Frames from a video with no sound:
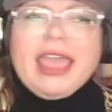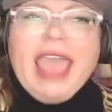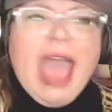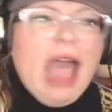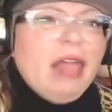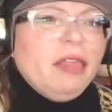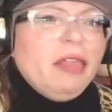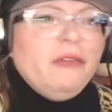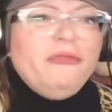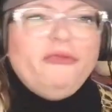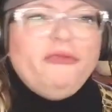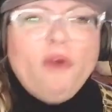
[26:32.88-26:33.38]

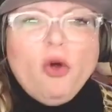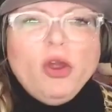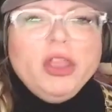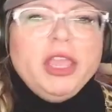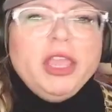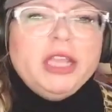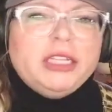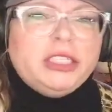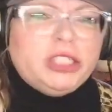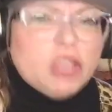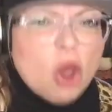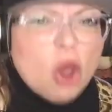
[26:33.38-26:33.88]

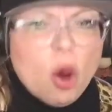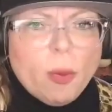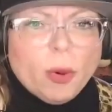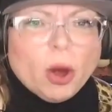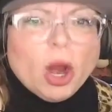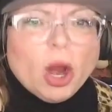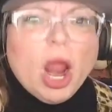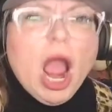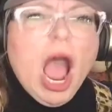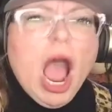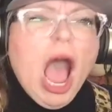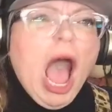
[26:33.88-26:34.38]
California
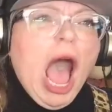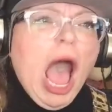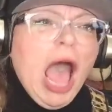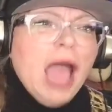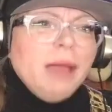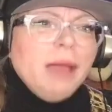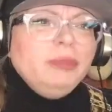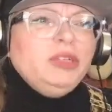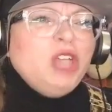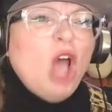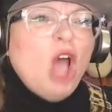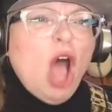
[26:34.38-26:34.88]
sober.
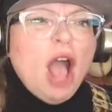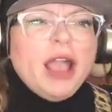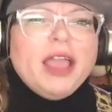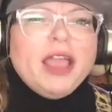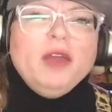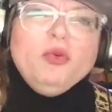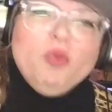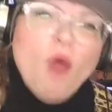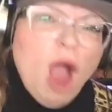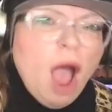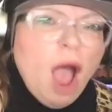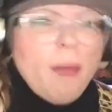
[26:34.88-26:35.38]
I'm
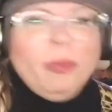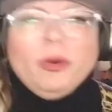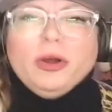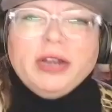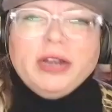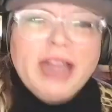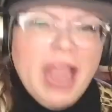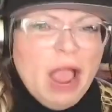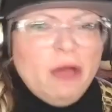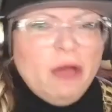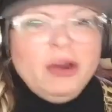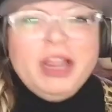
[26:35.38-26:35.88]
talking
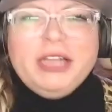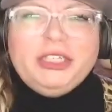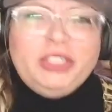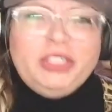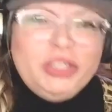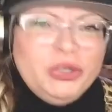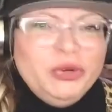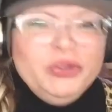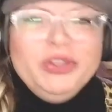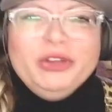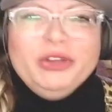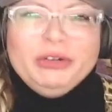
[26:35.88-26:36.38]
Robert Downey
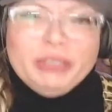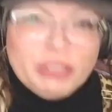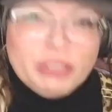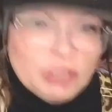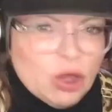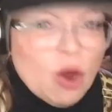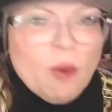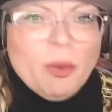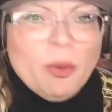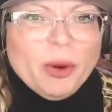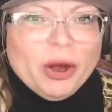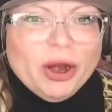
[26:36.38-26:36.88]
Jr.
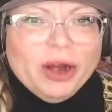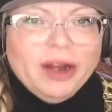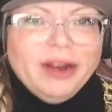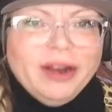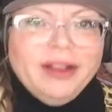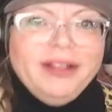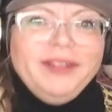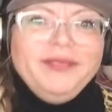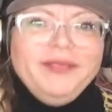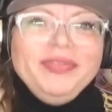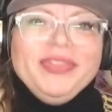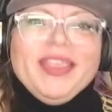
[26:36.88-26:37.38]
sober.
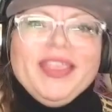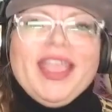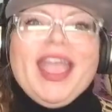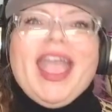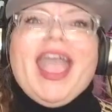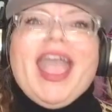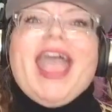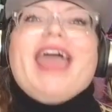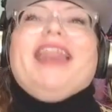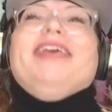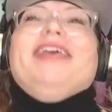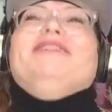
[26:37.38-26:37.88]

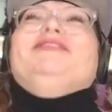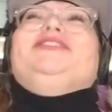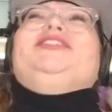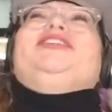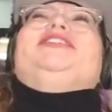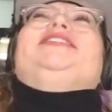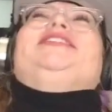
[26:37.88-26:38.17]
And it was